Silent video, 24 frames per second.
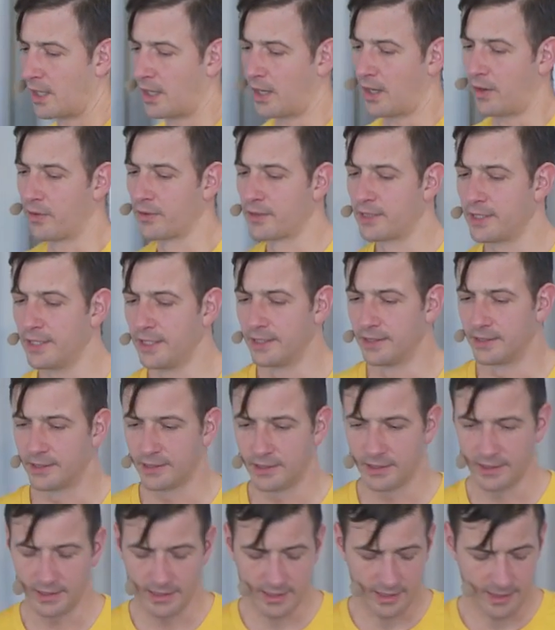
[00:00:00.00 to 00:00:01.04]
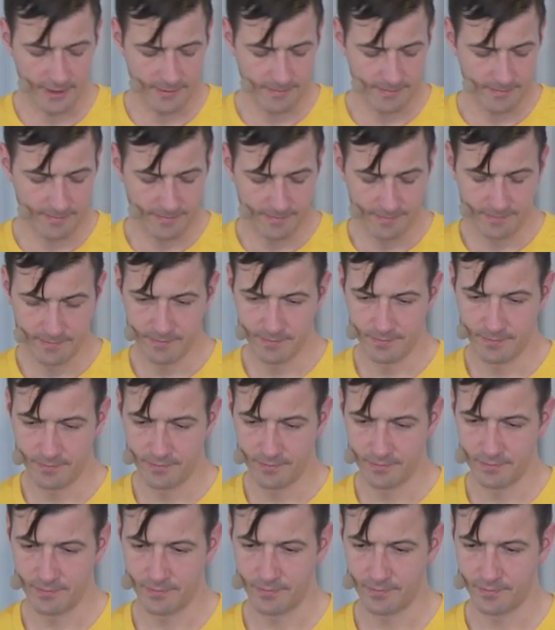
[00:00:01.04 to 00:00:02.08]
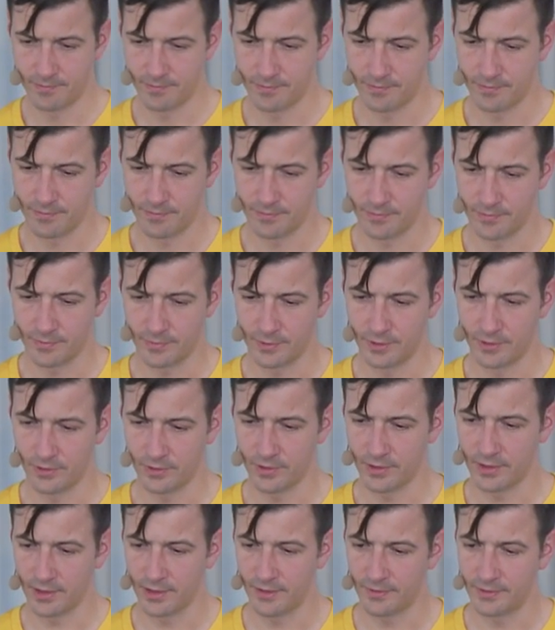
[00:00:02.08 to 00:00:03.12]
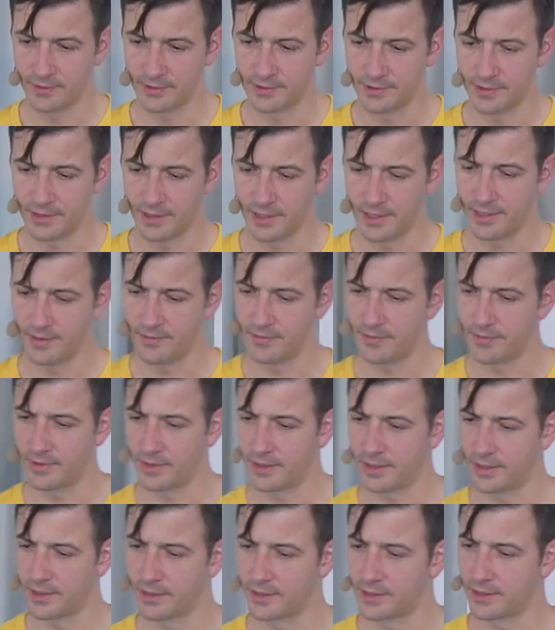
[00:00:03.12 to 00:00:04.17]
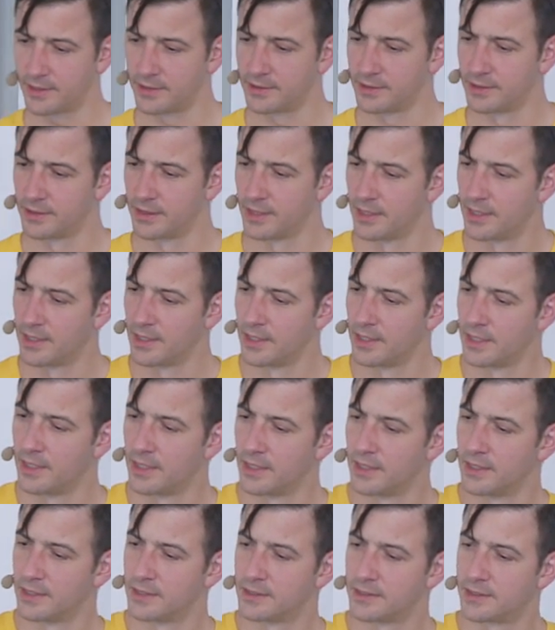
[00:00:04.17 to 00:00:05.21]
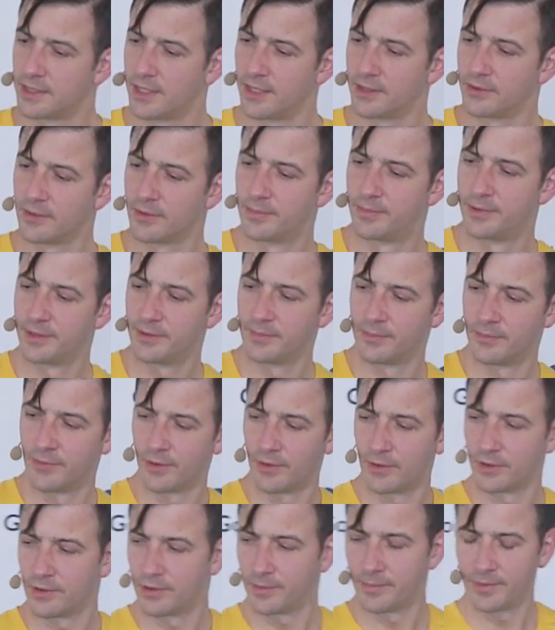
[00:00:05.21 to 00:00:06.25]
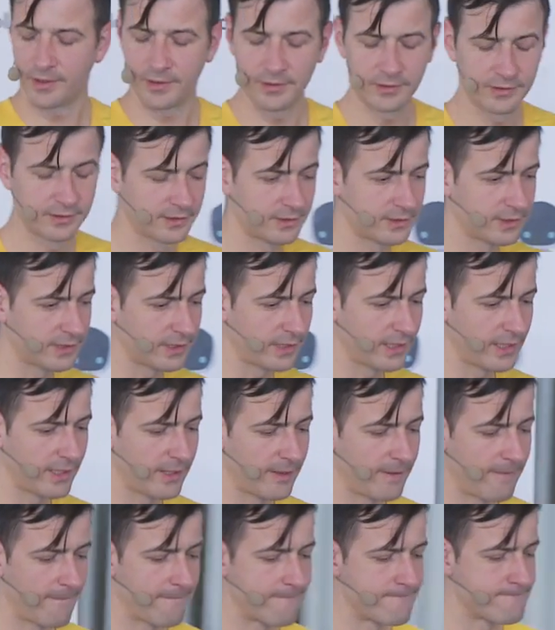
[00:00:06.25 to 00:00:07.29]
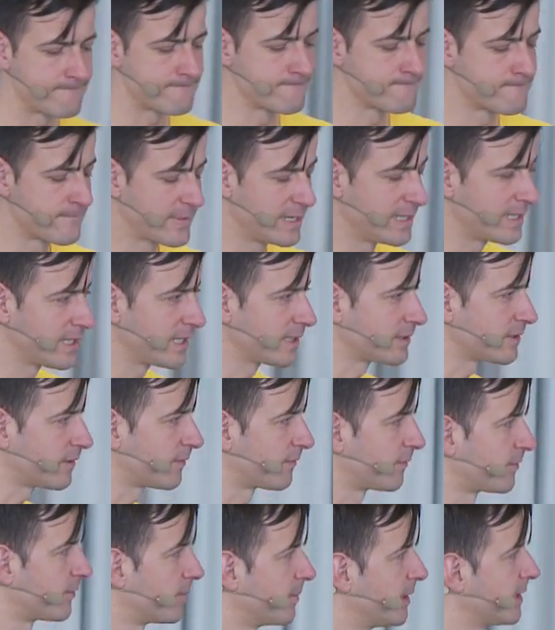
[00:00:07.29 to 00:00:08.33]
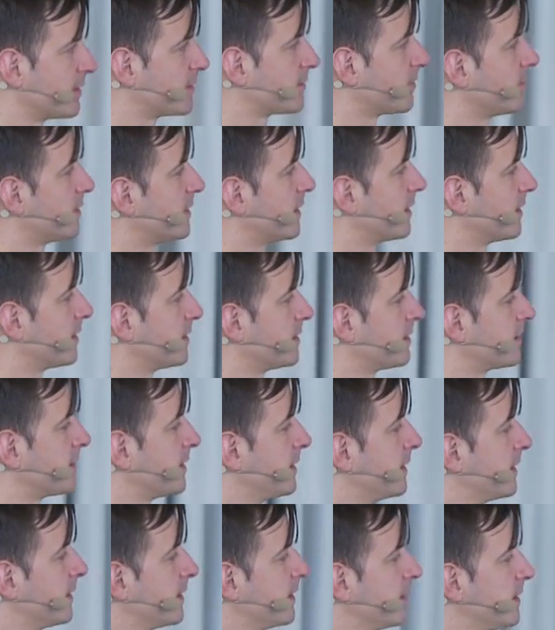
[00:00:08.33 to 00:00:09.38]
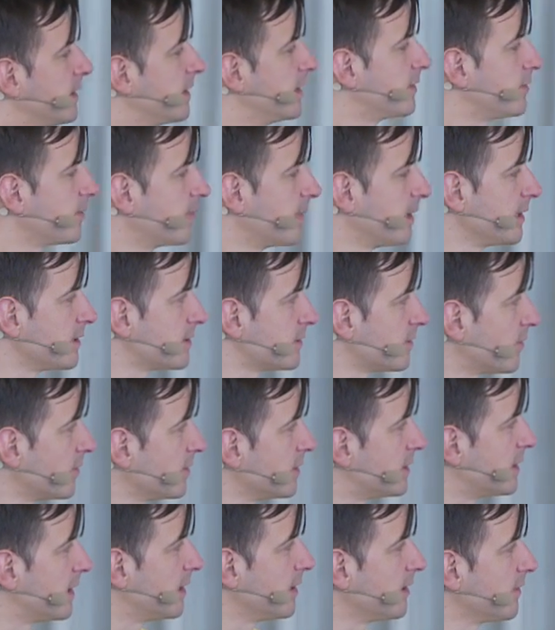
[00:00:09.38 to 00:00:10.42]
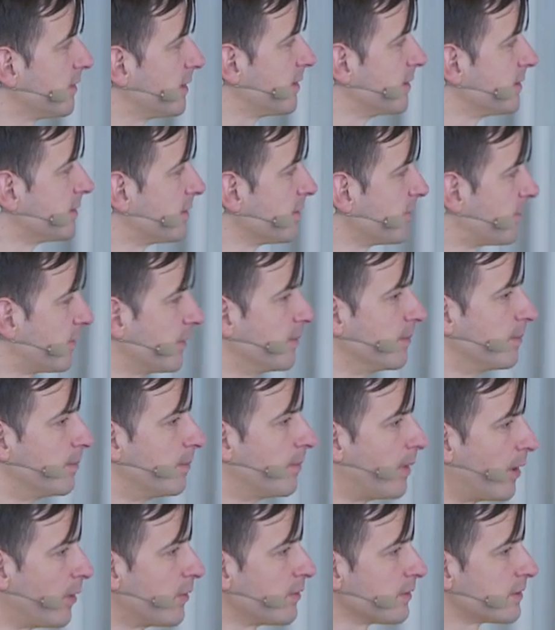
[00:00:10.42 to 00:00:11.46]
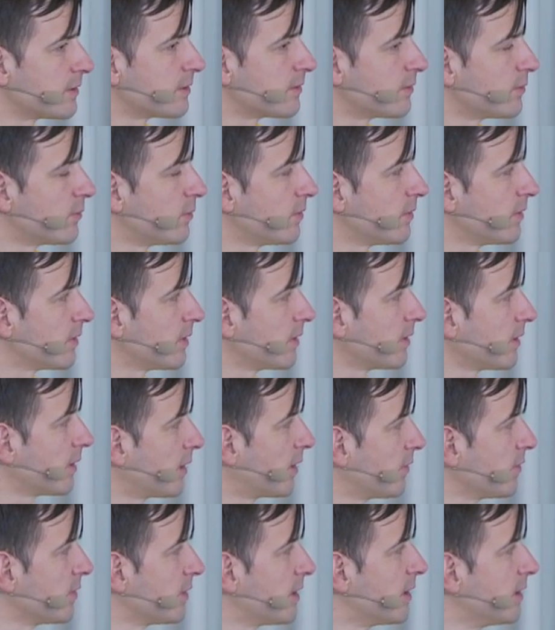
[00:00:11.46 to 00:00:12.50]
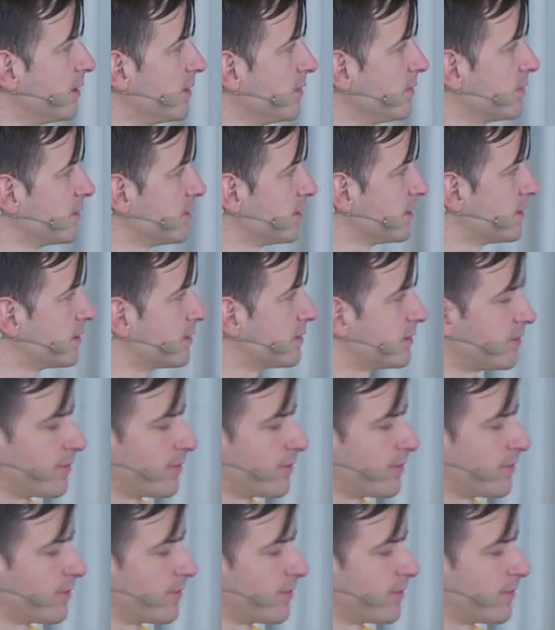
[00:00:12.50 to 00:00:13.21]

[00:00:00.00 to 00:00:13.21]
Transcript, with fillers: Okay, um, looking at the time, I can tell you a bit more about um, details of domain storytellers. Uh, domain storytelling, there are different modes how you can use it.